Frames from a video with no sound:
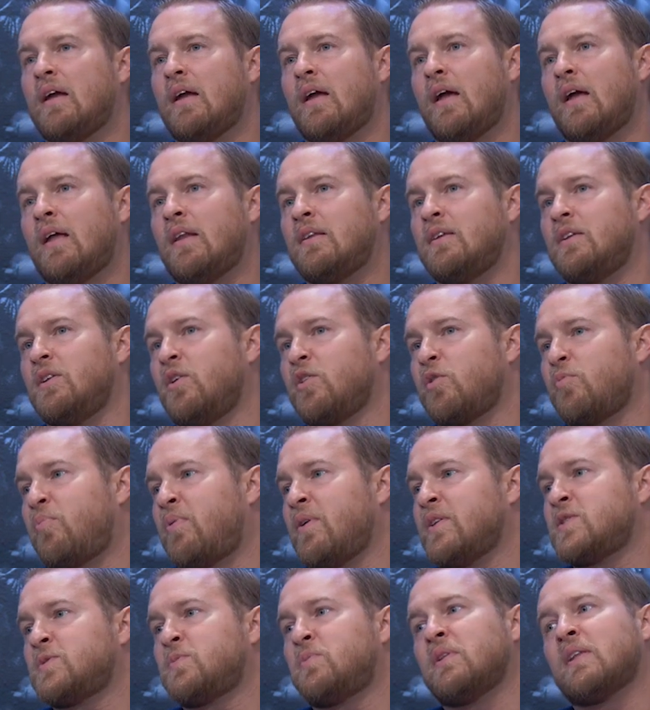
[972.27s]
And you know, the
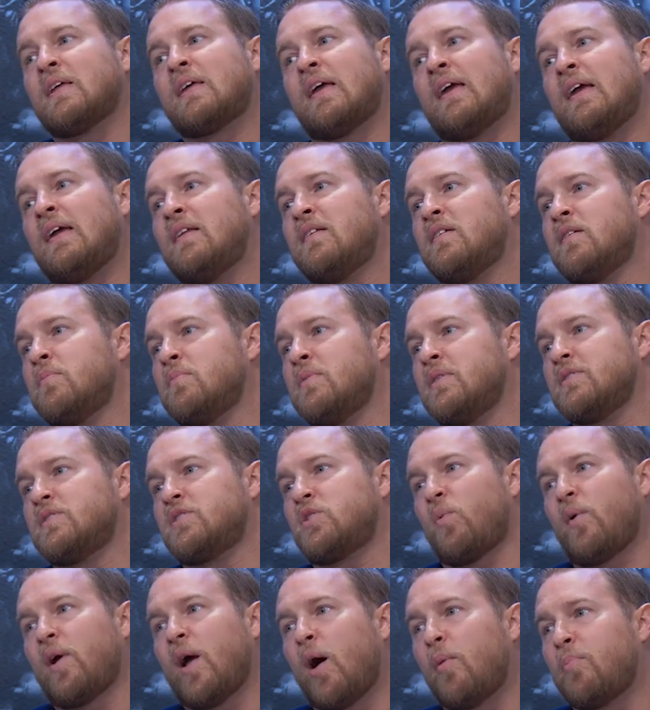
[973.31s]
principle in the kingdom is
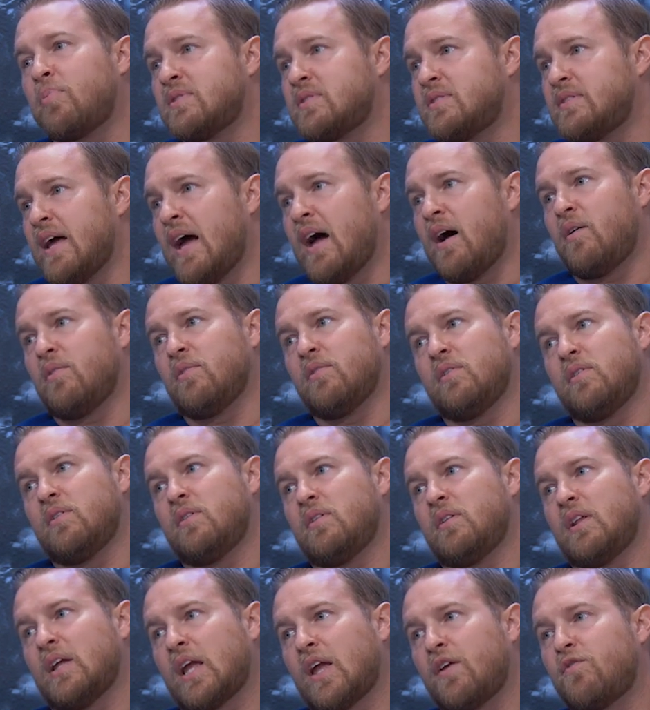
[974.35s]
the way up is down.
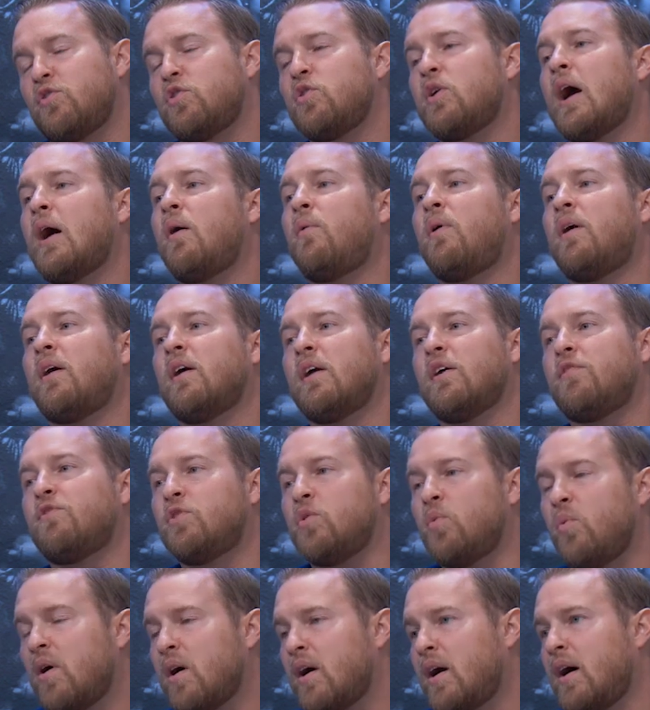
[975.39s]
Mm-hmm. Like if
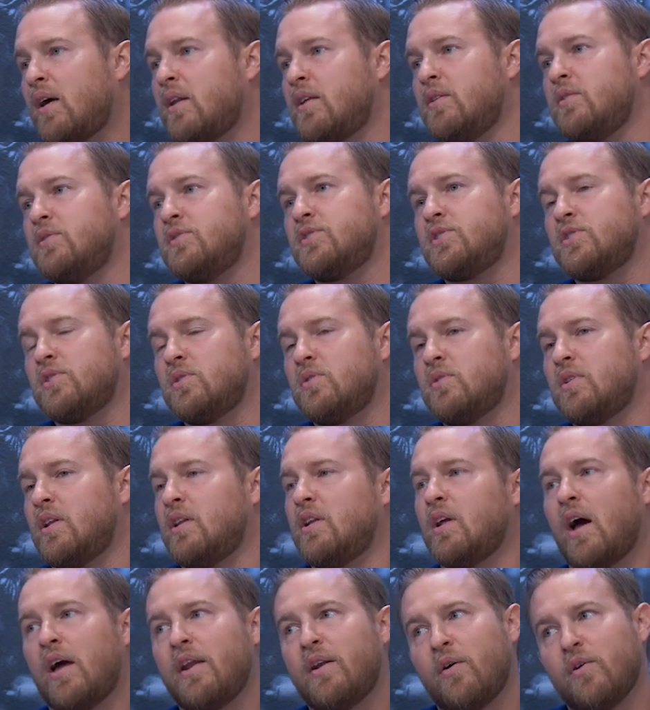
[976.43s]
you want God to use you,
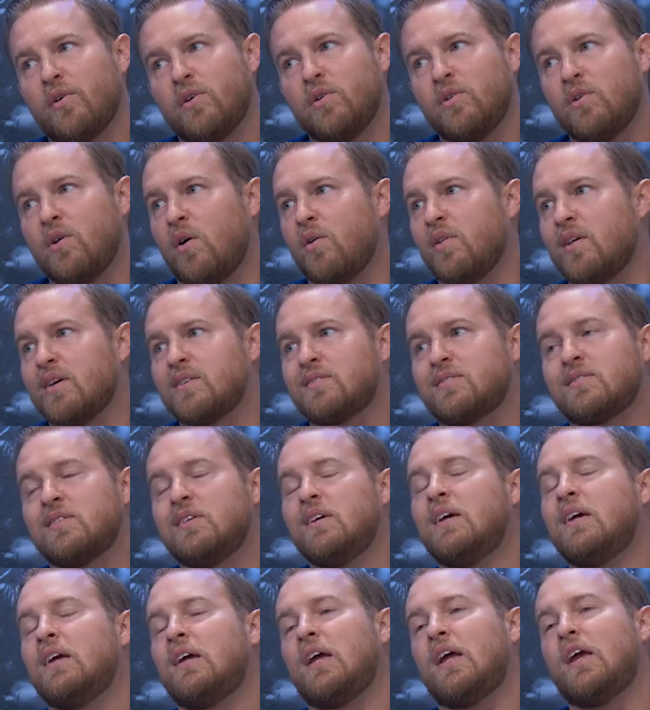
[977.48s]
and I know you know this,
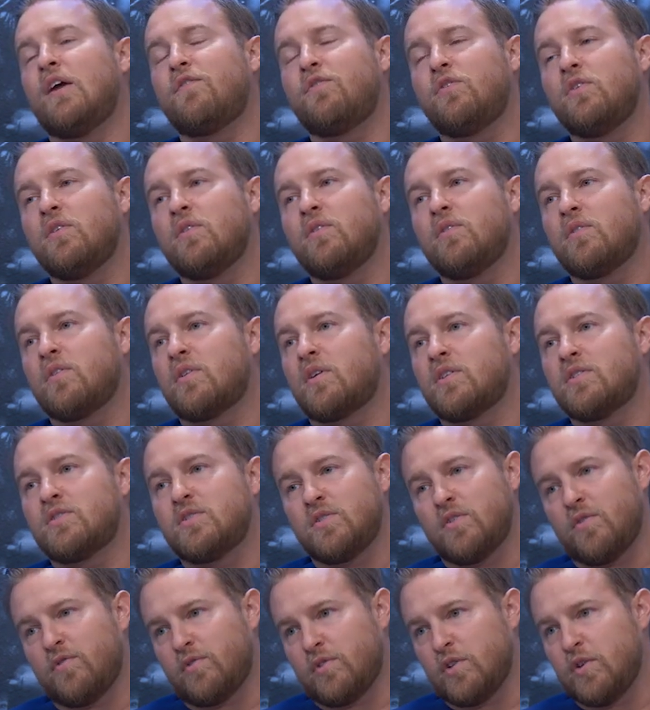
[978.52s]
mm-hmm. because
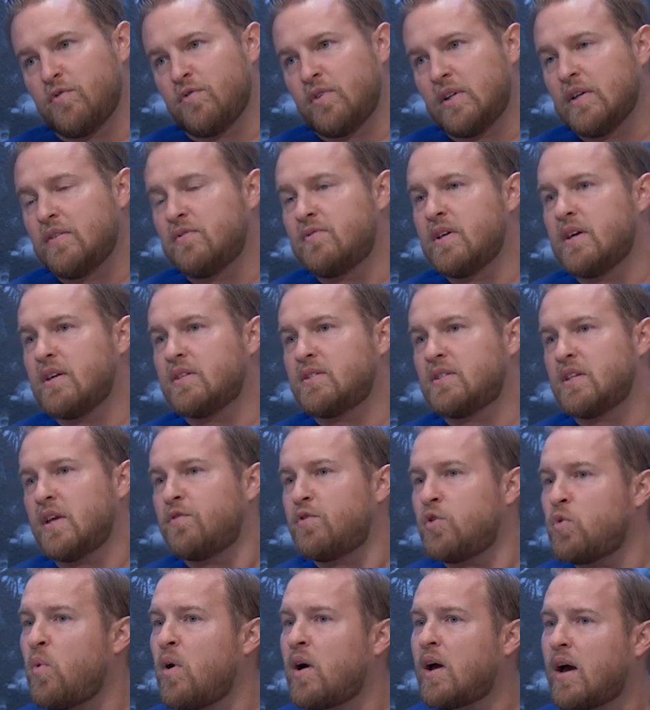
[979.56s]
you've lived this,
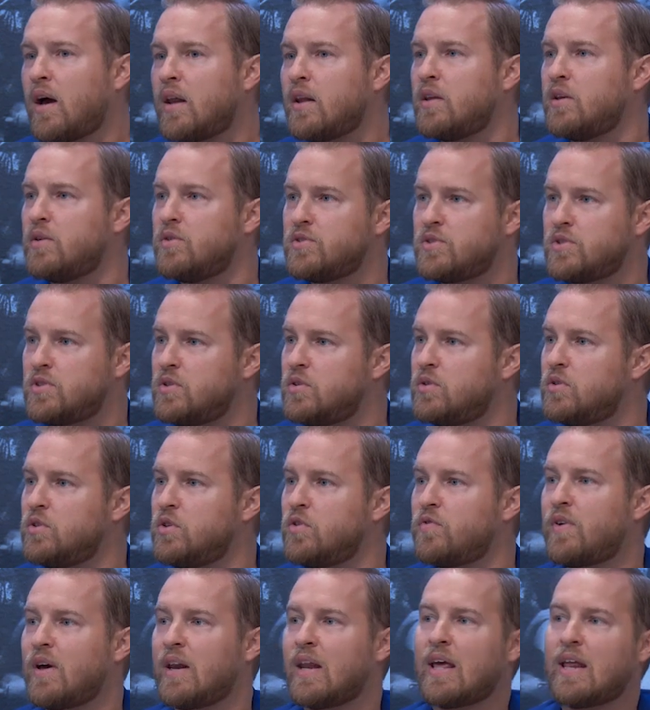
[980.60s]
if you want God to use you,
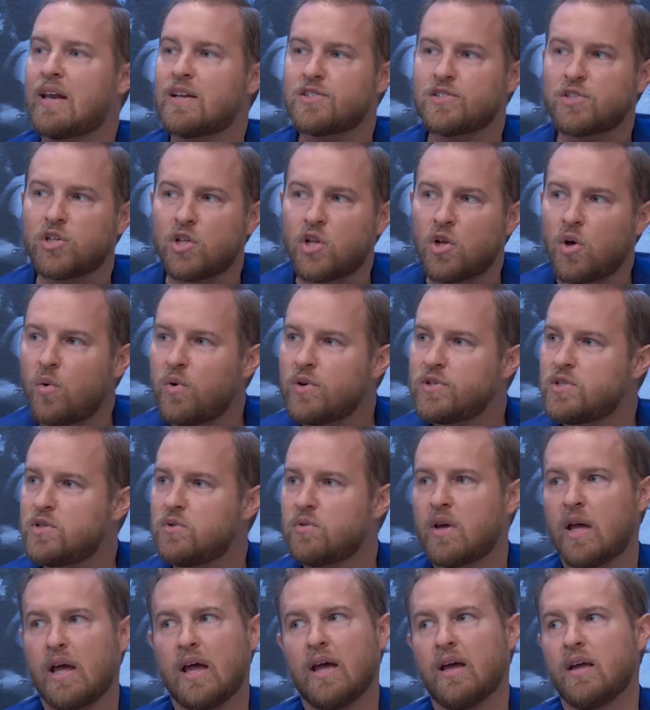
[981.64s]
you've got to get as low as
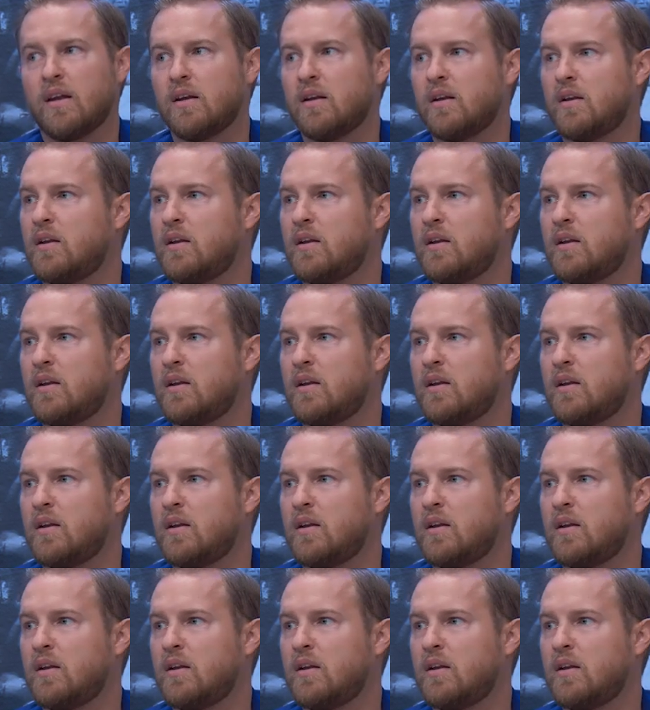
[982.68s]
you can.